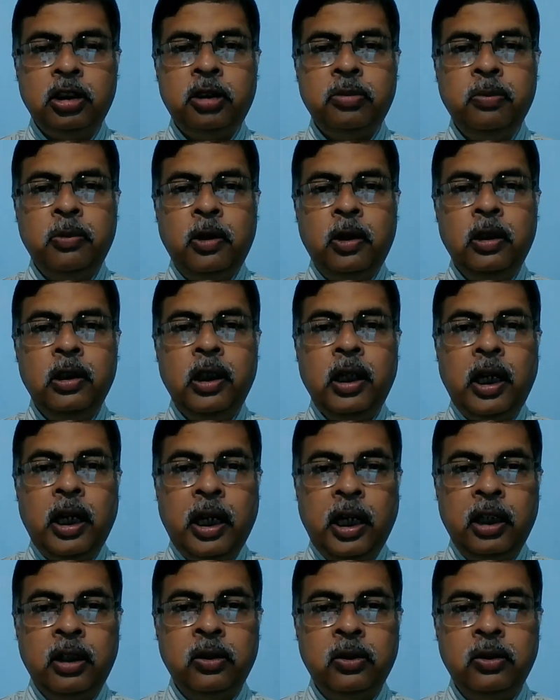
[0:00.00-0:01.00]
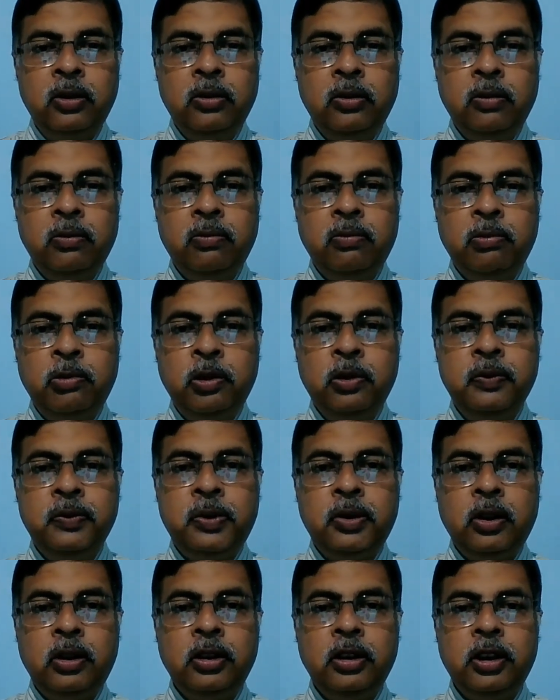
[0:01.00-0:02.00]
small arrow
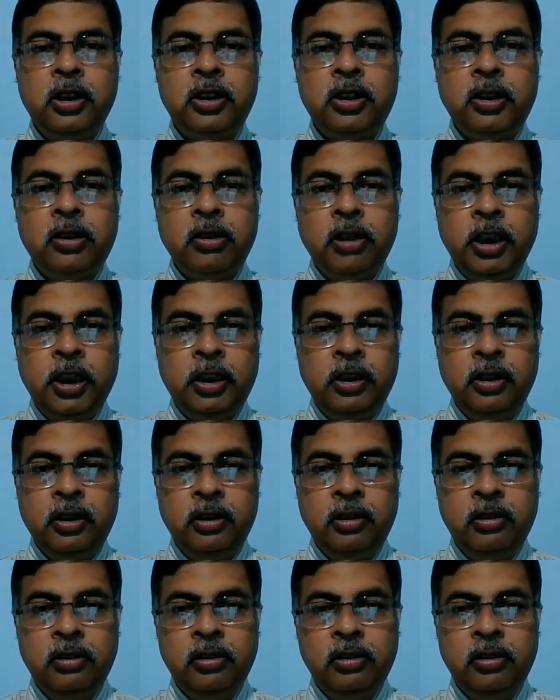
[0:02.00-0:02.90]
moves on the screen.